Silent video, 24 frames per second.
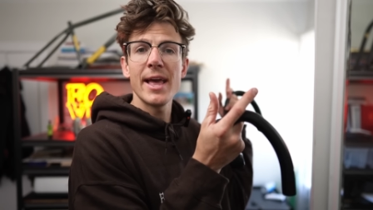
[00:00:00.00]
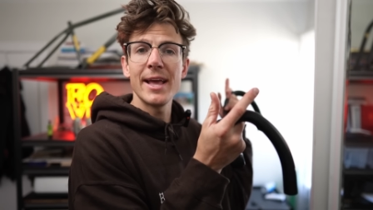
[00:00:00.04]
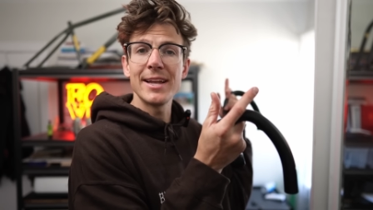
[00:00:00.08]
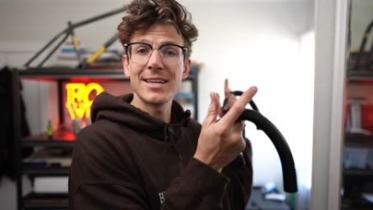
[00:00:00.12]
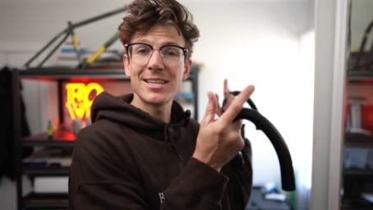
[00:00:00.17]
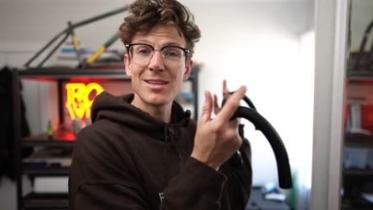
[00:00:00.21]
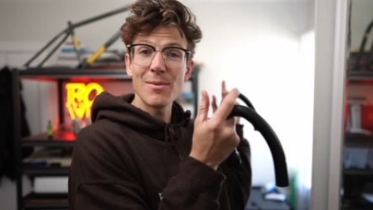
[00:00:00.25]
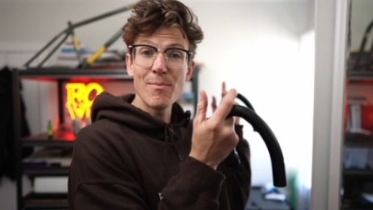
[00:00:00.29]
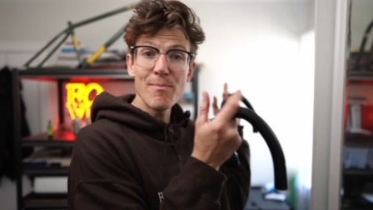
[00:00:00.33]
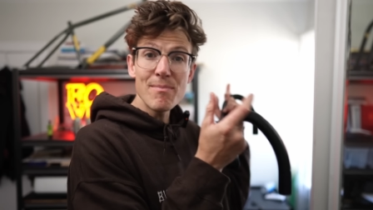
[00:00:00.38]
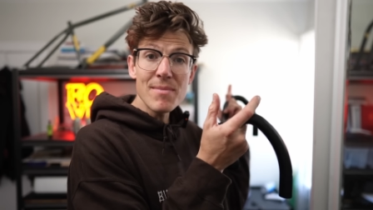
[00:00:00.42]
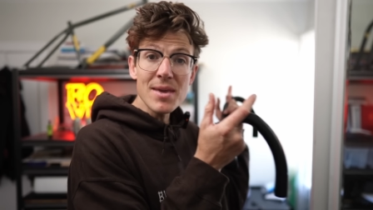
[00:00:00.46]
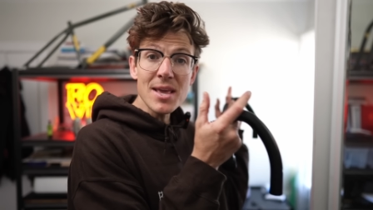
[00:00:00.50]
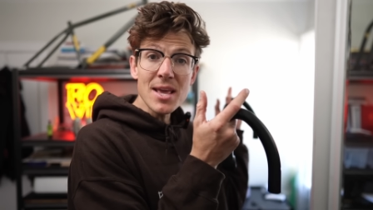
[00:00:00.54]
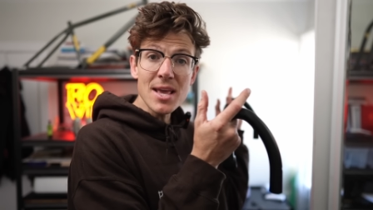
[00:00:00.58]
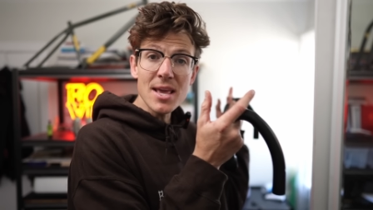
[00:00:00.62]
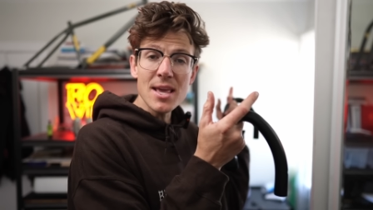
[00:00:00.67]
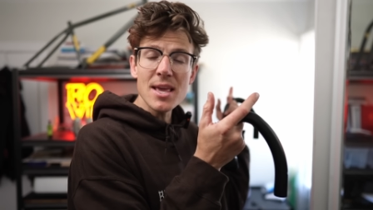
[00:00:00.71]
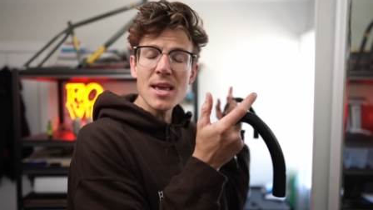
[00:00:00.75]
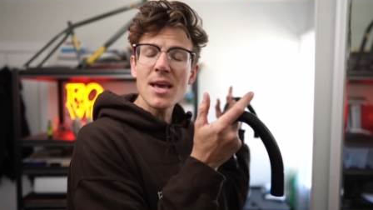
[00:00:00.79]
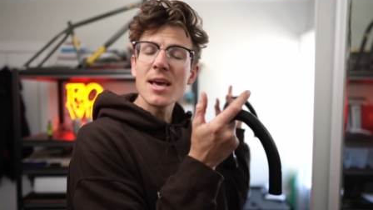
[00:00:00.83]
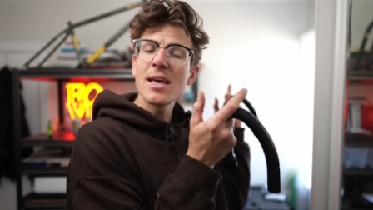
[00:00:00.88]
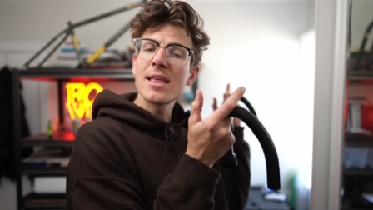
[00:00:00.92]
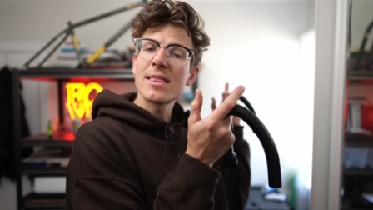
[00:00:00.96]
And to
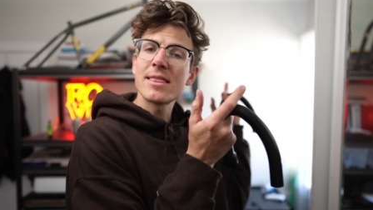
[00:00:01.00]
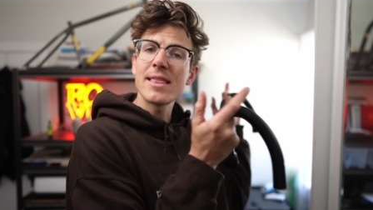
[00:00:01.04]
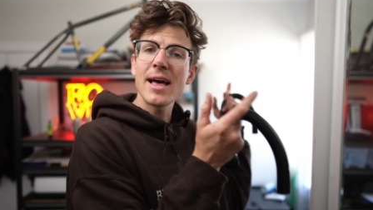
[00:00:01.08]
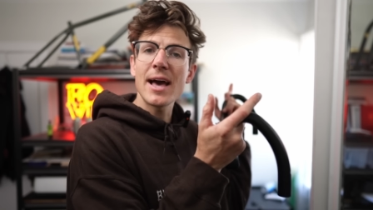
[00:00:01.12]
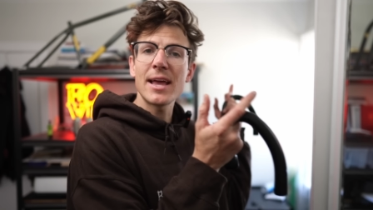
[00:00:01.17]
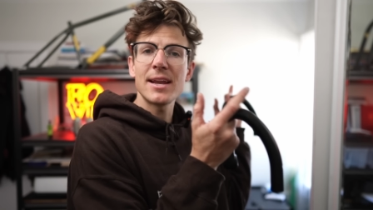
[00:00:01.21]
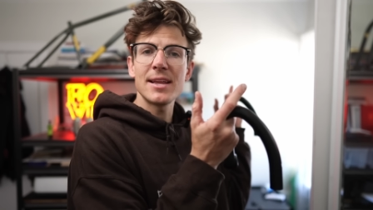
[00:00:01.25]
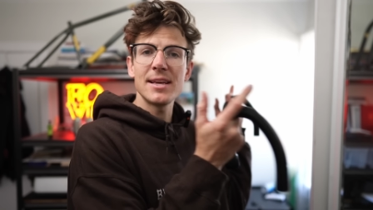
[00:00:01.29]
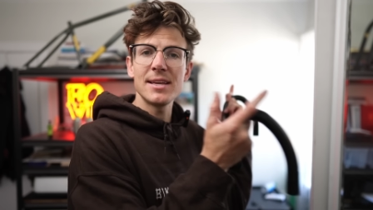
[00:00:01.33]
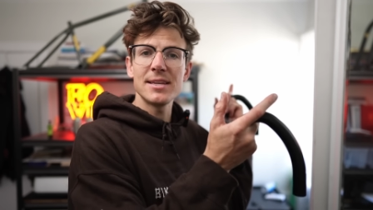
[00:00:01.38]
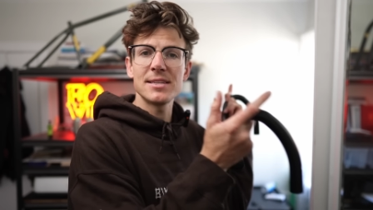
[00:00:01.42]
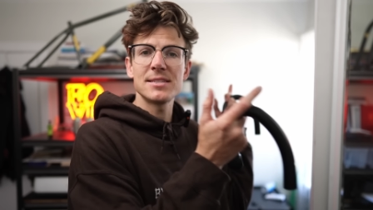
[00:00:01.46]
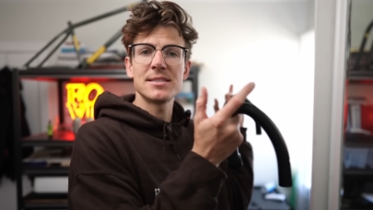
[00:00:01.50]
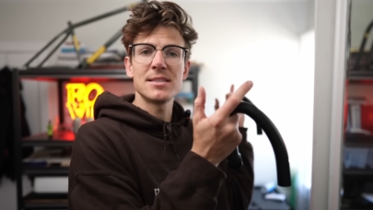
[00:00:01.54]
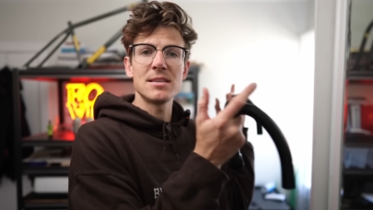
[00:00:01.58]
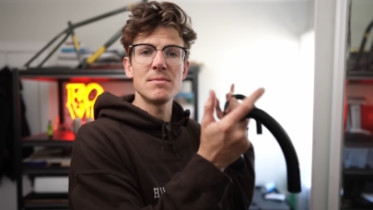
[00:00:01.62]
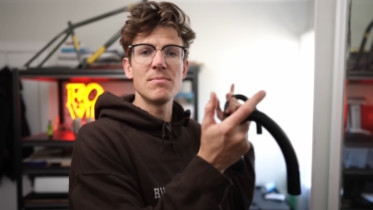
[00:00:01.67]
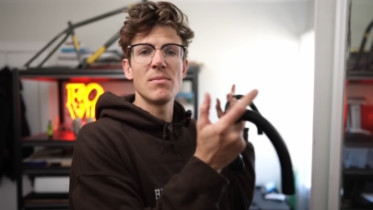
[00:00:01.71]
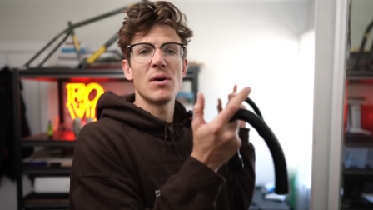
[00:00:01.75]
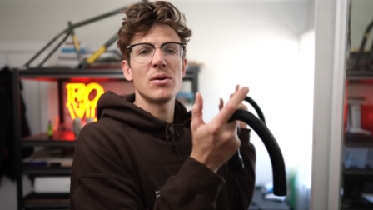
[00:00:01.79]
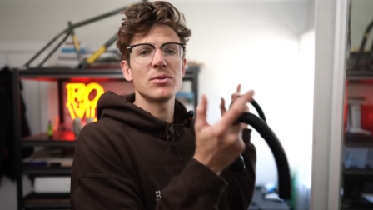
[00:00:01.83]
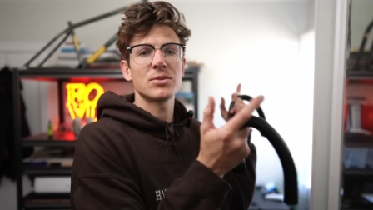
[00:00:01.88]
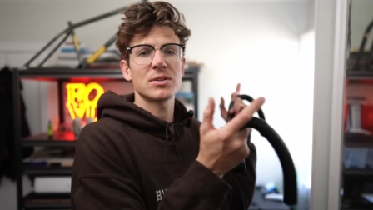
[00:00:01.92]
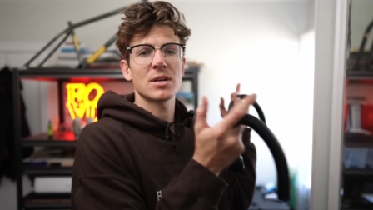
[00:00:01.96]
me, that is the
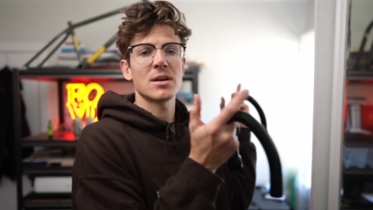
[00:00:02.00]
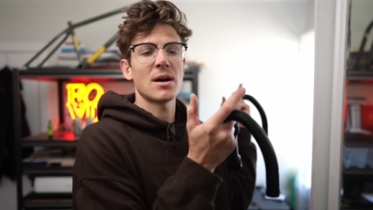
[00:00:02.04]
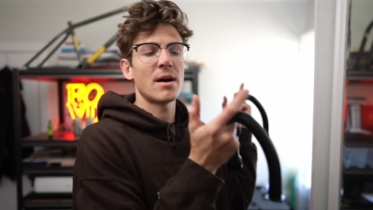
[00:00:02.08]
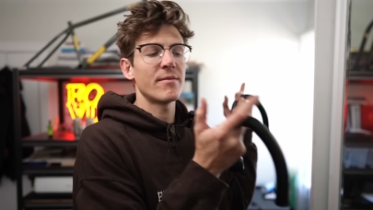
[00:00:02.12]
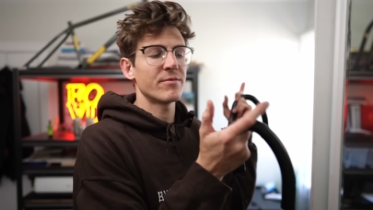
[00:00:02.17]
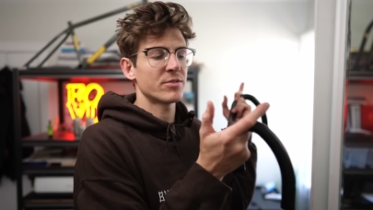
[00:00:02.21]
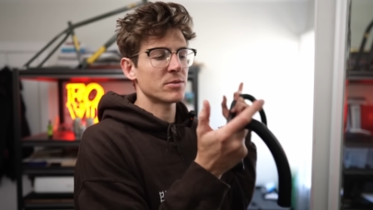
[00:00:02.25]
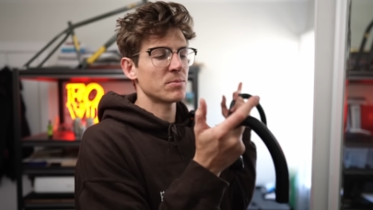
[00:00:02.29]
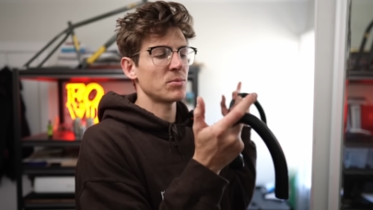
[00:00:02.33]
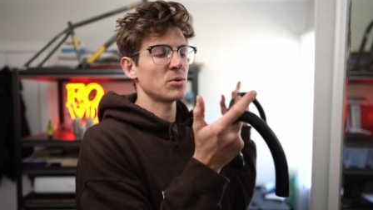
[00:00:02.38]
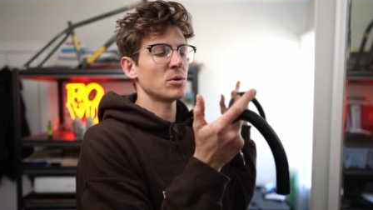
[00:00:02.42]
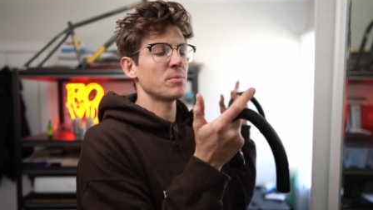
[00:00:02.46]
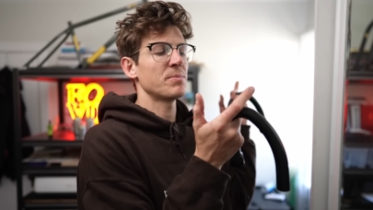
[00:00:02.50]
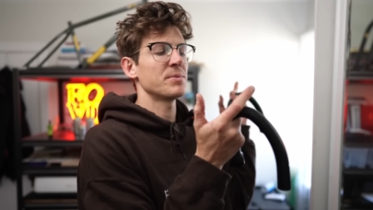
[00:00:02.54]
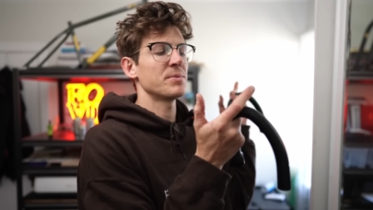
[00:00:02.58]
most comfortable